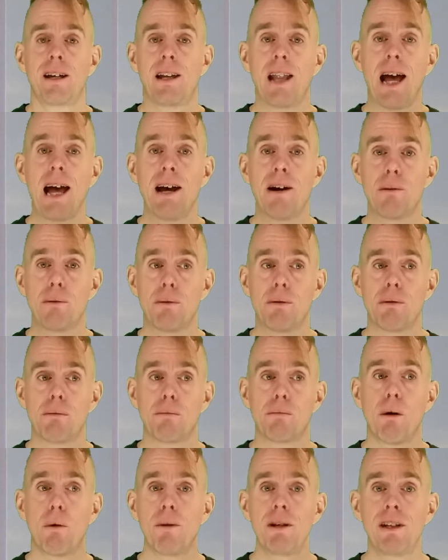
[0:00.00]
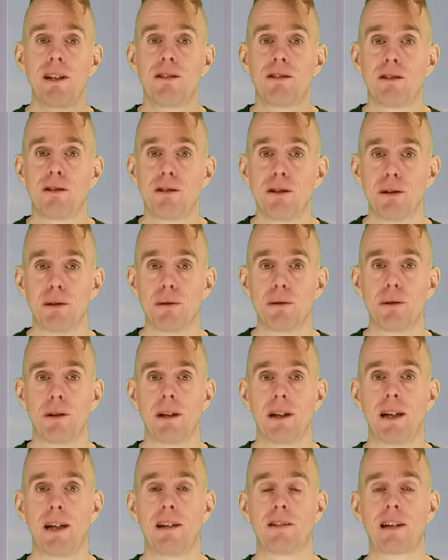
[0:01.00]
Now, what we need to do
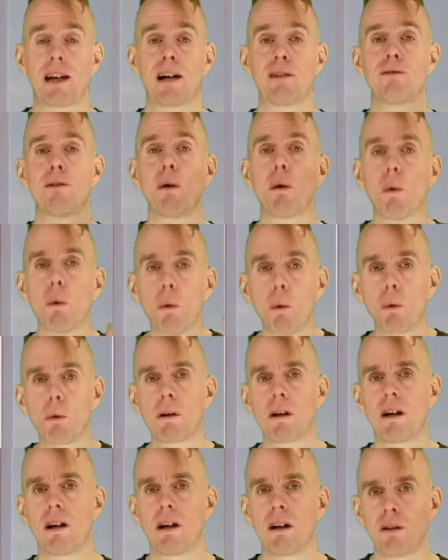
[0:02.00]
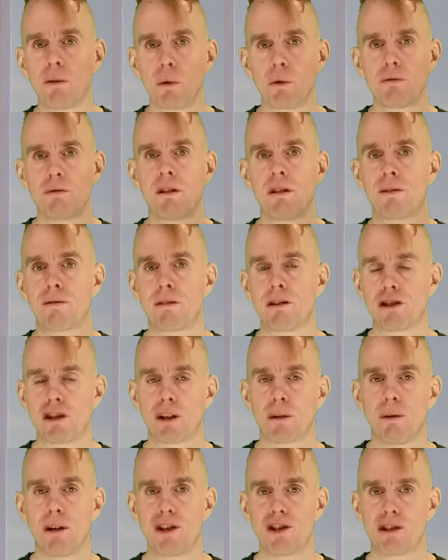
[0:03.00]
is have all our ordinary
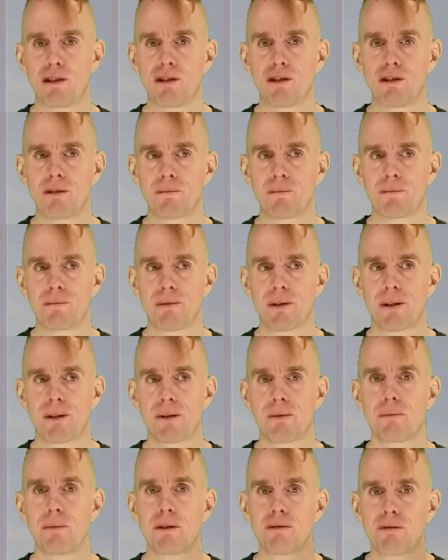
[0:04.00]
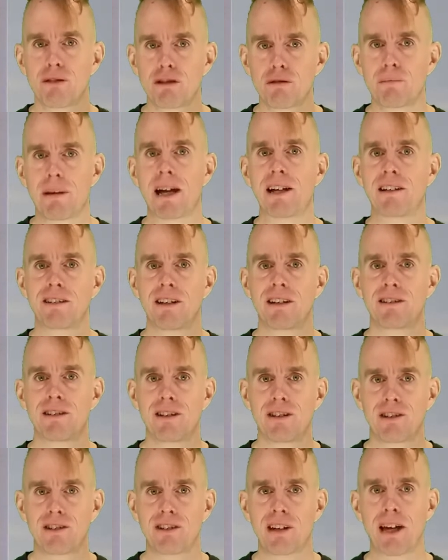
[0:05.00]
differential equations with respect
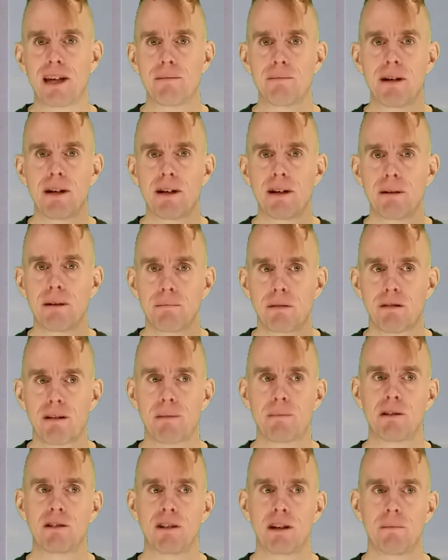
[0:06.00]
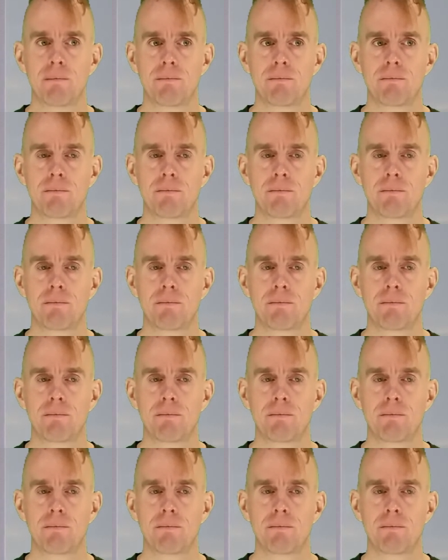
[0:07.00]
to the same parameter.